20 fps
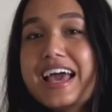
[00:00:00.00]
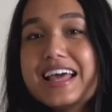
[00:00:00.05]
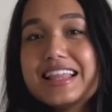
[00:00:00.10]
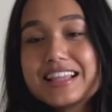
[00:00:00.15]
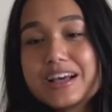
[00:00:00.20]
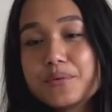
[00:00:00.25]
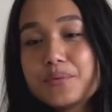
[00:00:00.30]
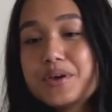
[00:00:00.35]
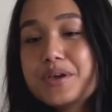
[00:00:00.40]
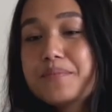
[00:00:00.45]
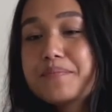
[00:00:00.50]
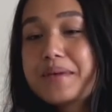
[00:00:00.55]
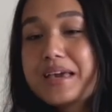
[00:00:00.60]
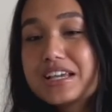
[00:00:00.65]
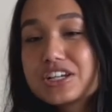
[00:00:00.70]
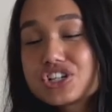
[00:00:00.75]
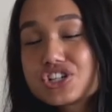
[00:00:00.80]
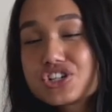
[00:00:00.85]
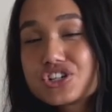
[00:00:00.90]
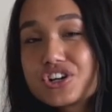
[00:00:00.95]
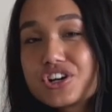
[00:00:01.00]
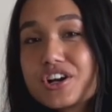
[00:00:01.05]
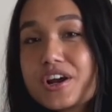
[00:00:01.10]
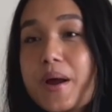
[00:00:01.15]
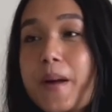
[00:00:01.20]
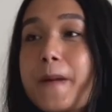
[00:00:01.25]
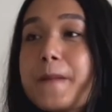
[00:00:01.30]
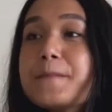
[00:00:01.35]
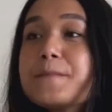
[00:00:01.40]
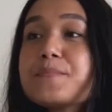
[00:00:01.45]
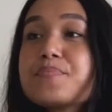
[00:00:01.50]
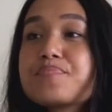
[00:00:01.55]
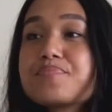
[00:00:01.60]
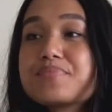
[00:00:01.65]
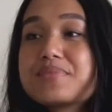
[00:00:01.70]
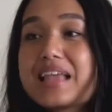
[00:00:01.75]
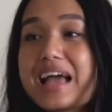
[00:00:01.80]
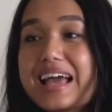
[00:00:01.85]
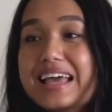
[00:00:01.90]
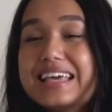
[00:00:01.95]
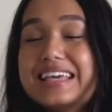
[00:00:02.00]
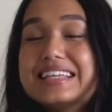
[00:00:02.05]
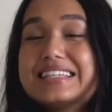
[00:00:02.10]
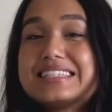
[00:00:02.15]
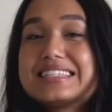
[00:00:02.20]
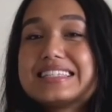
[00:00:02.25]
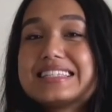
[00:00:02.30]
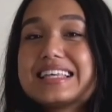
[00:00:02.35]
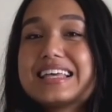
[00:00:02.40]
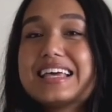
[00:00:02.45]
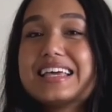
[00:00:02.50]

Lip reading: that we make sure that it's